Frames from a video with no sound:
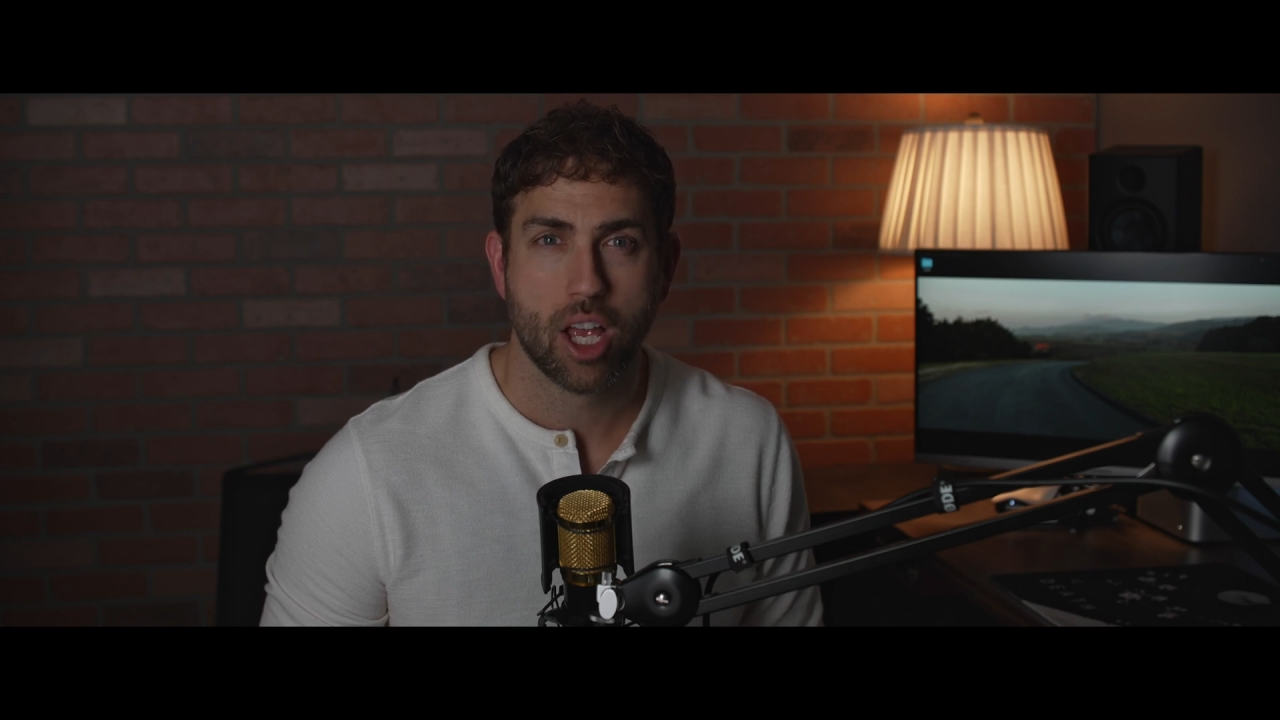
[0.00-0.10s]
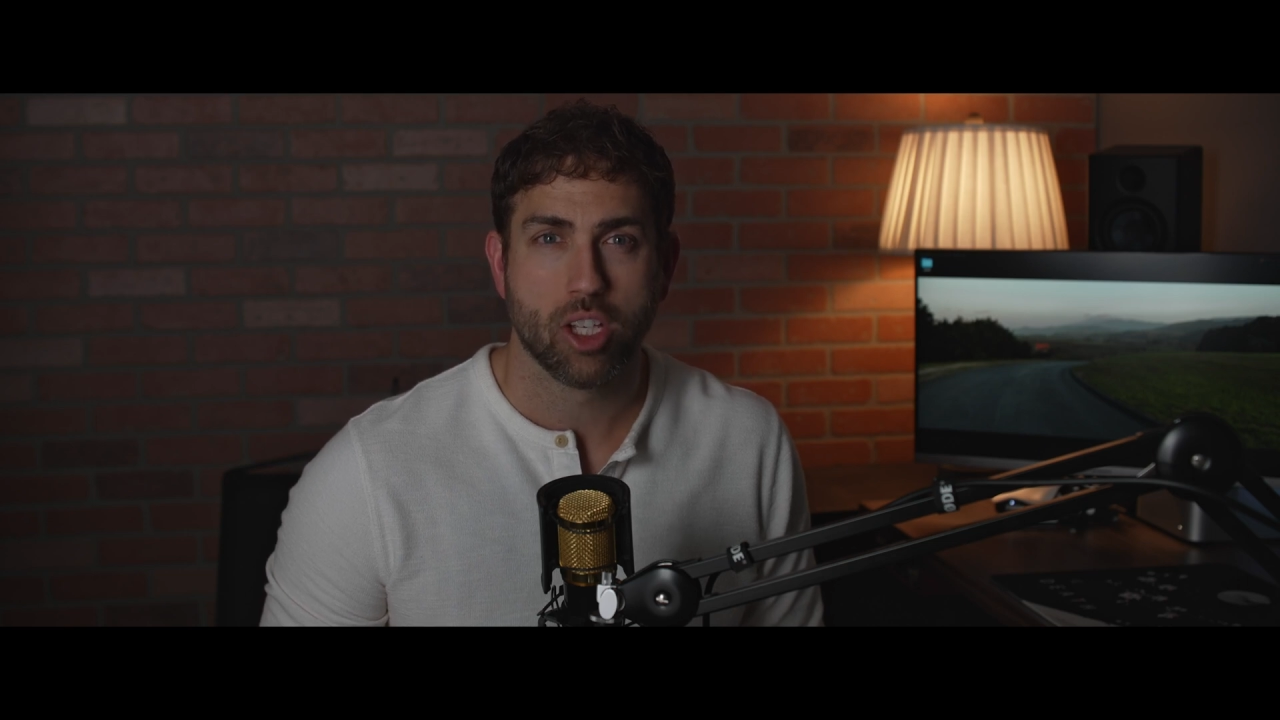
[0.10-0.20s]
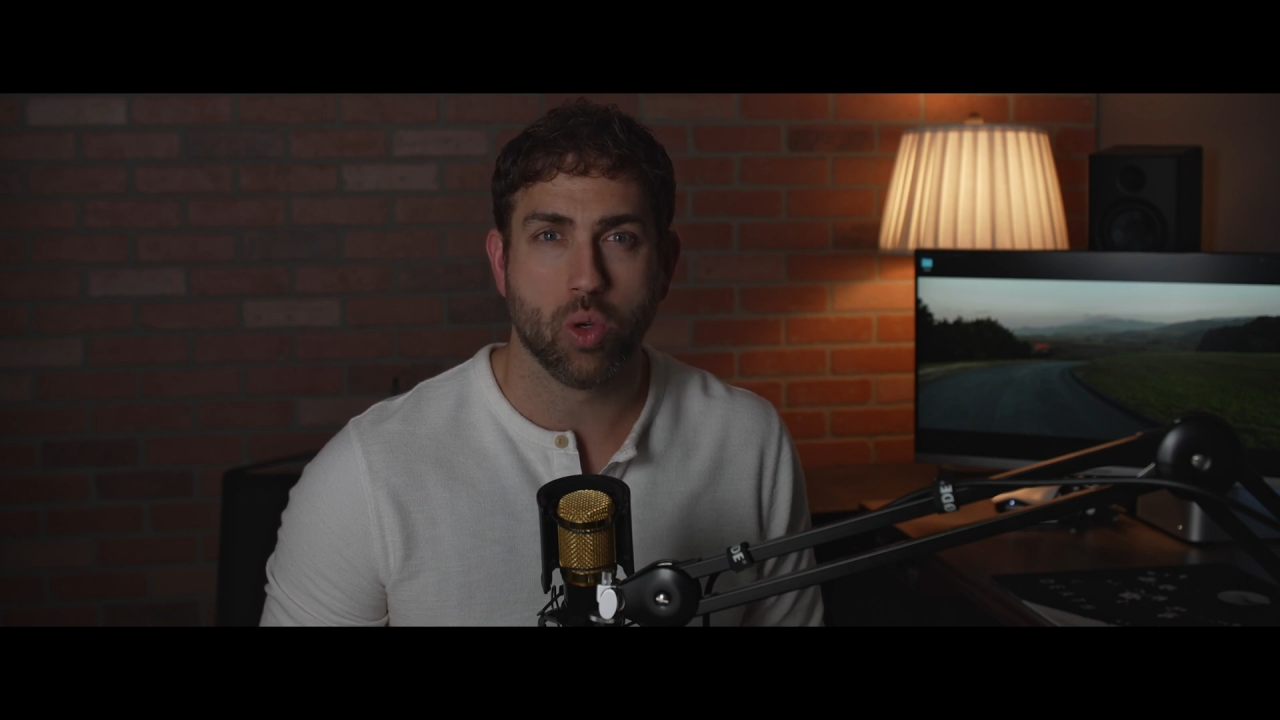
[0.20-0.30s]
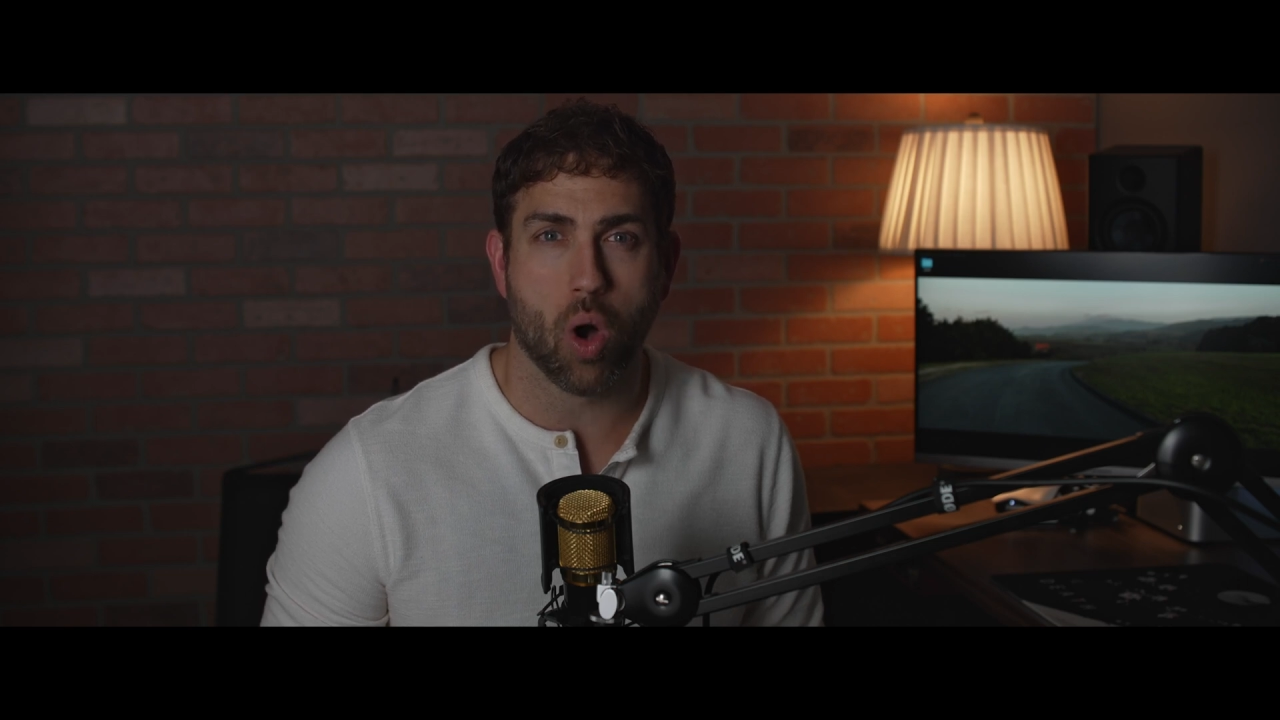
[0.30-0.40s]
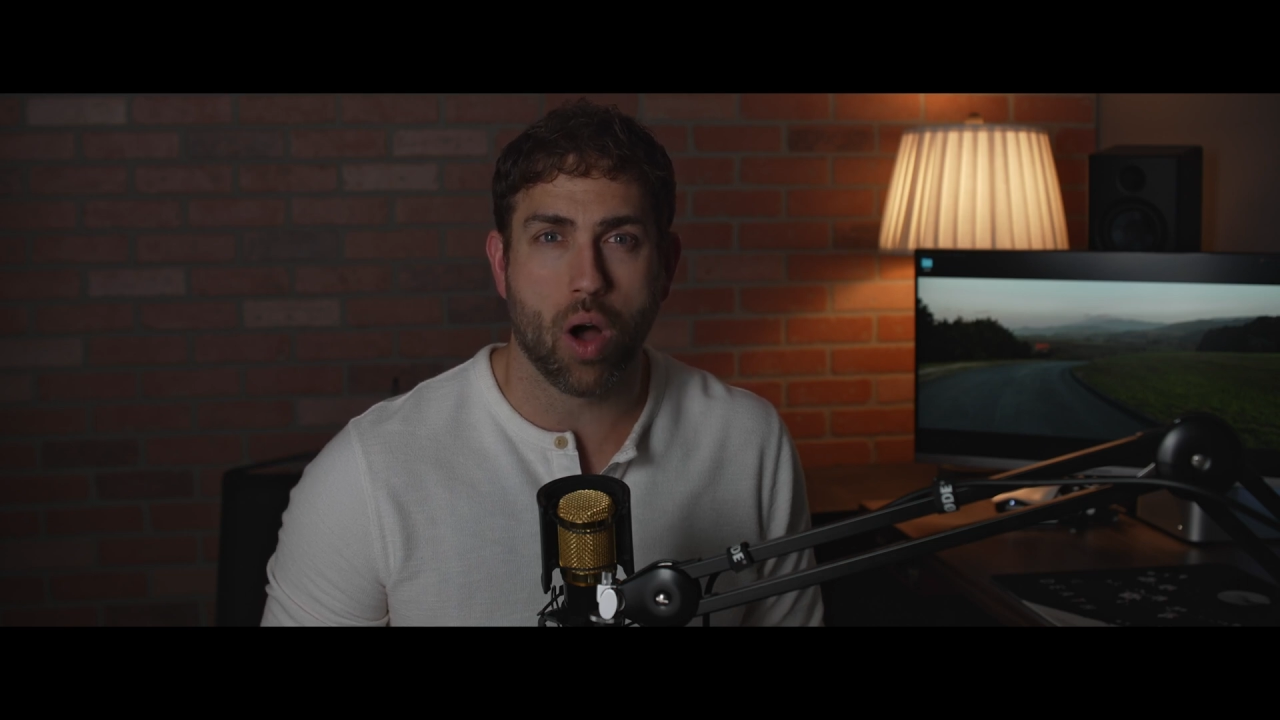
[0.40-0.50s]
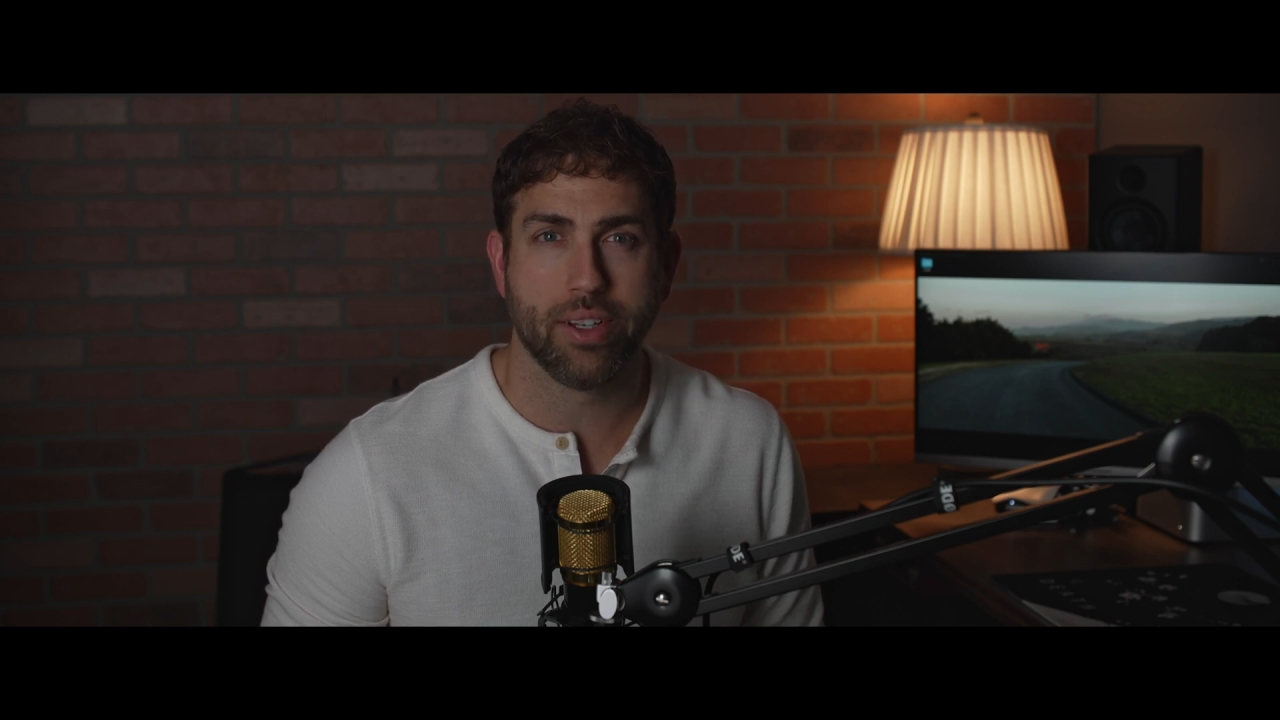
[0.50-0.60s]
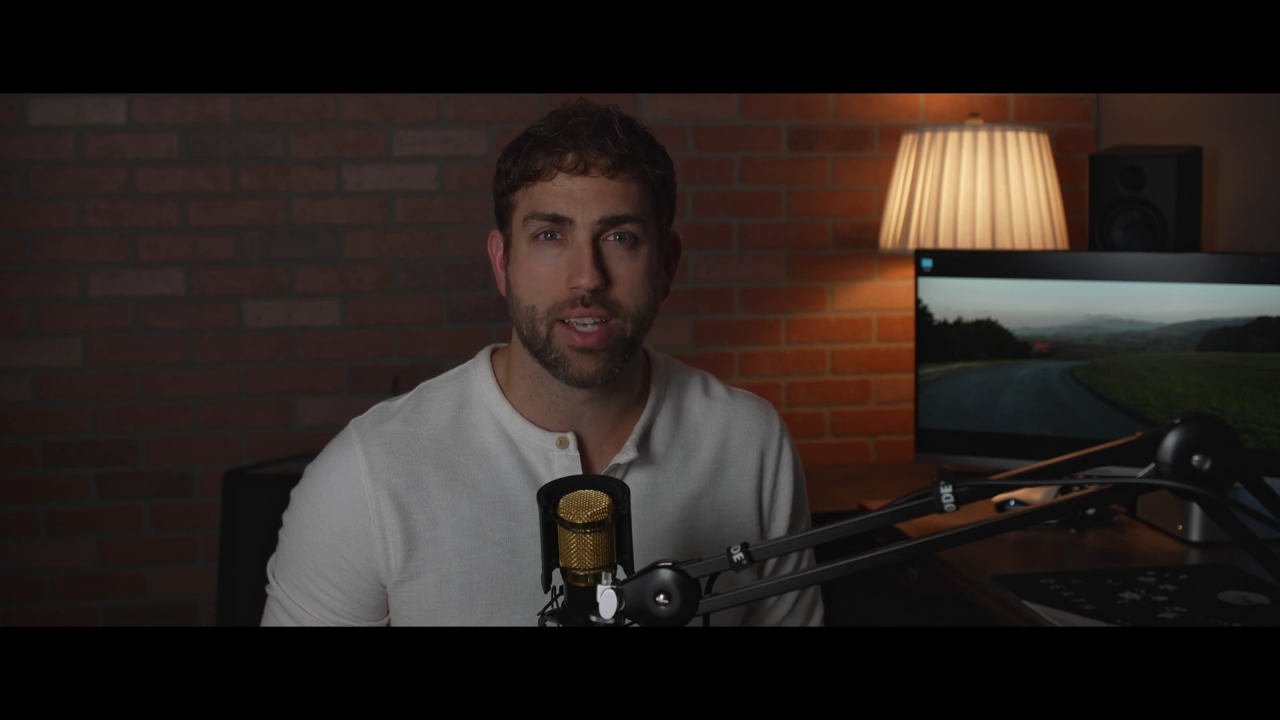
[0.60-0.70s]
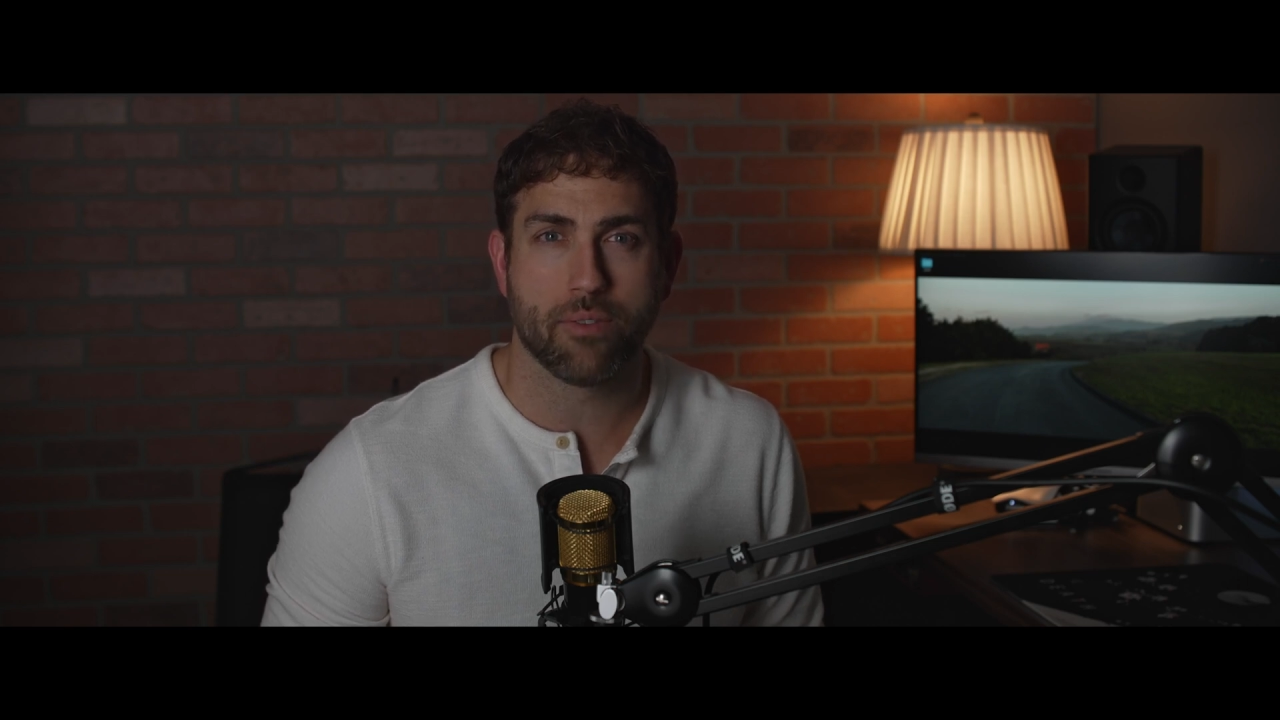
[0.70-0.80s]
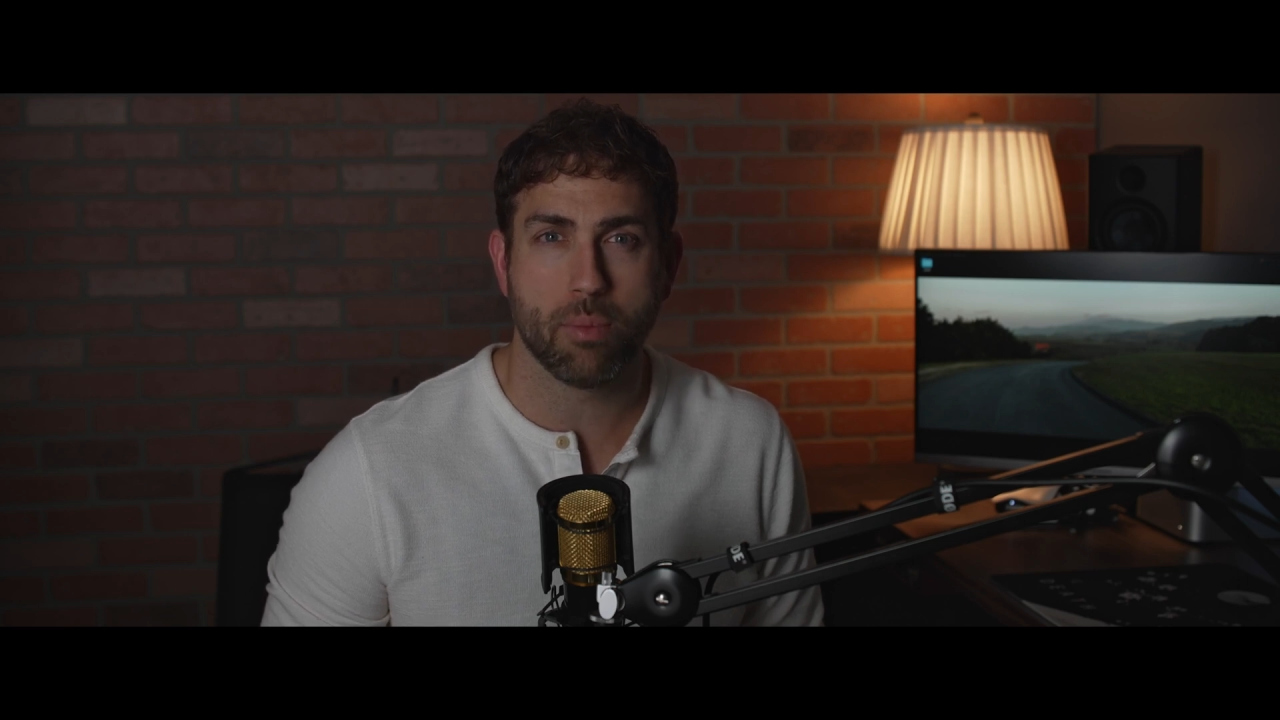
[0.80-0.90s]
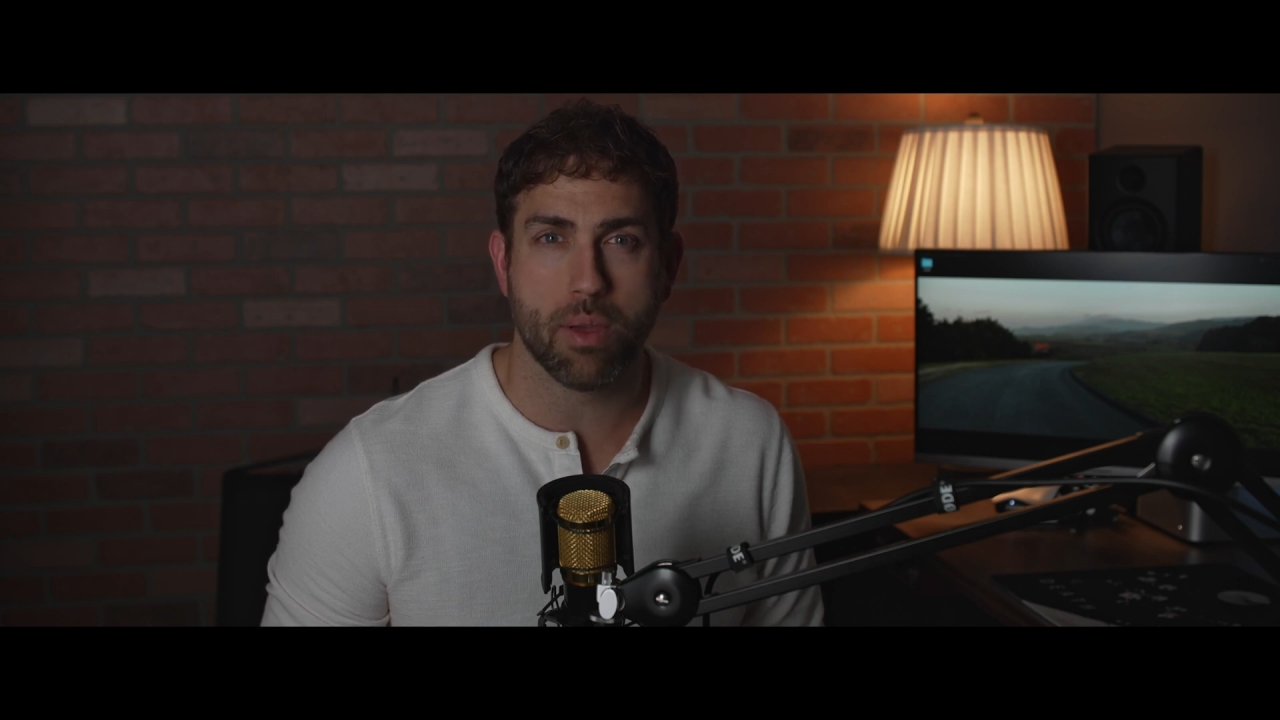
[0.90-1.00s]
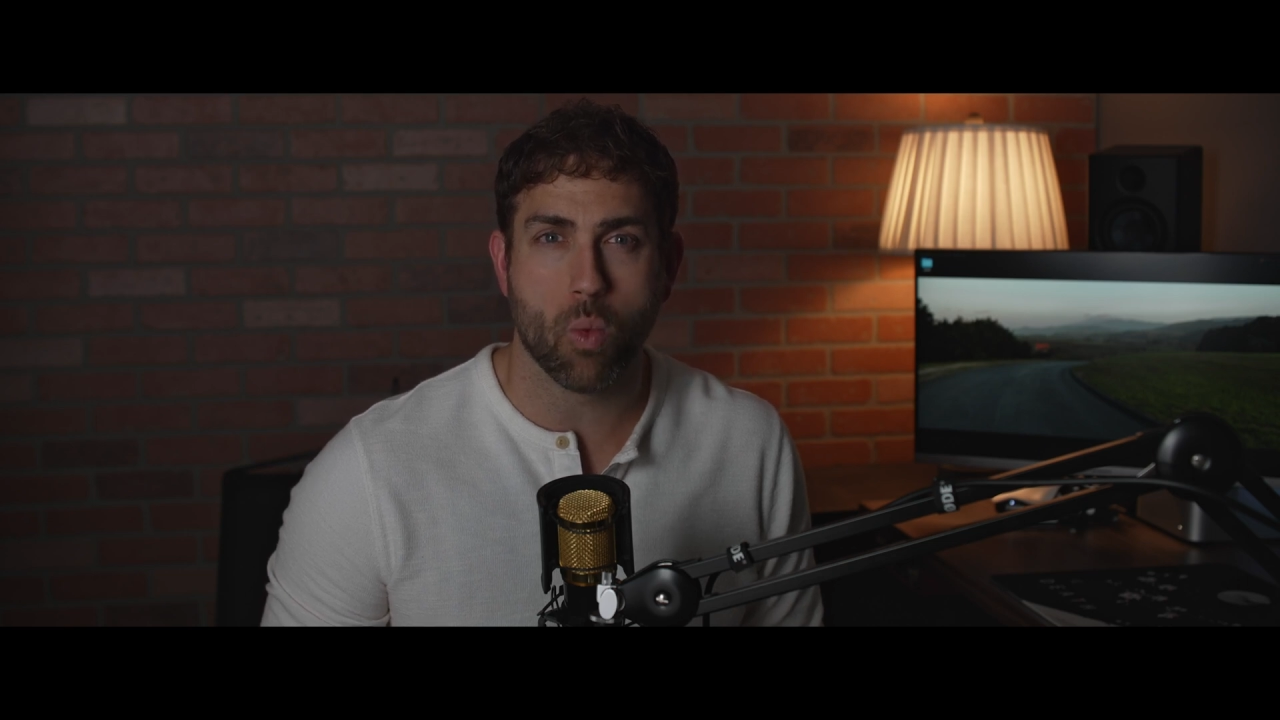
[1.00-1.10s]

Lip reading: so you always have to be